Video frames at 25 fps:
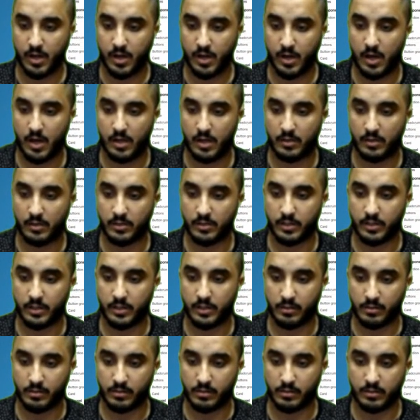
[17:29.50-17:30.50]

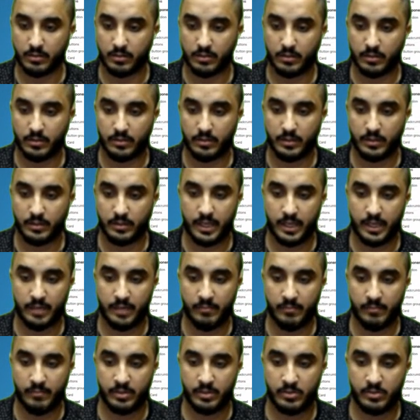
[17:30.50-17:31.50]
under the
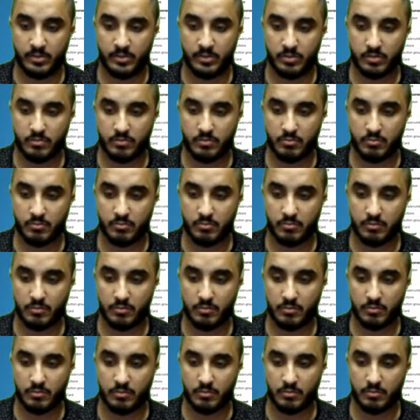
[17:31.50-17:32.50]
image
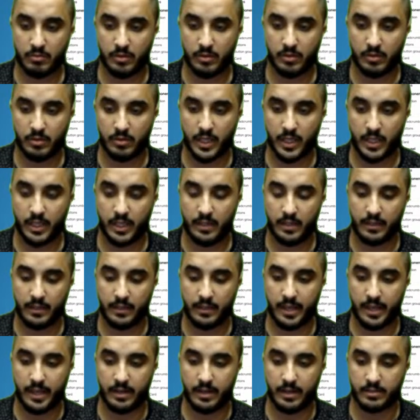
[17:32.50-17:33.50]
in the
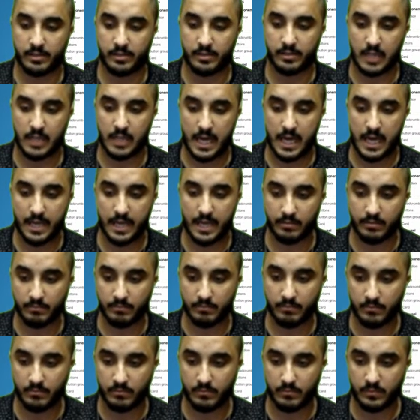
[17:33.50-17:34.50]
carousel item.
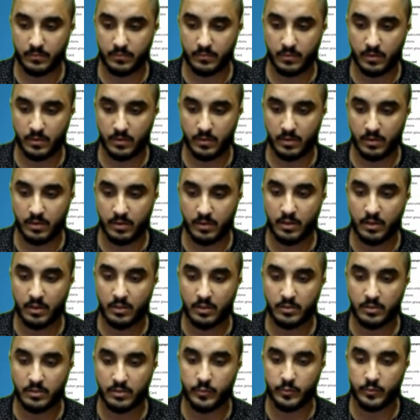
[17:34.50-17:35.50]

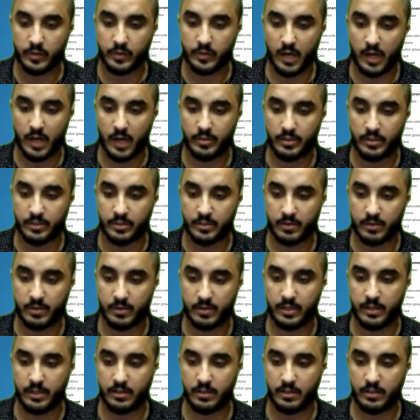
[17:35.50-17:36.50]
We copied this right
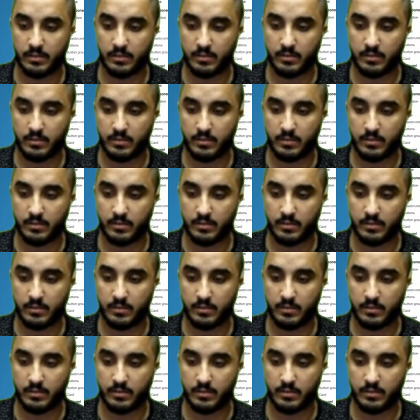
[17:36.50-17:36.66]
here.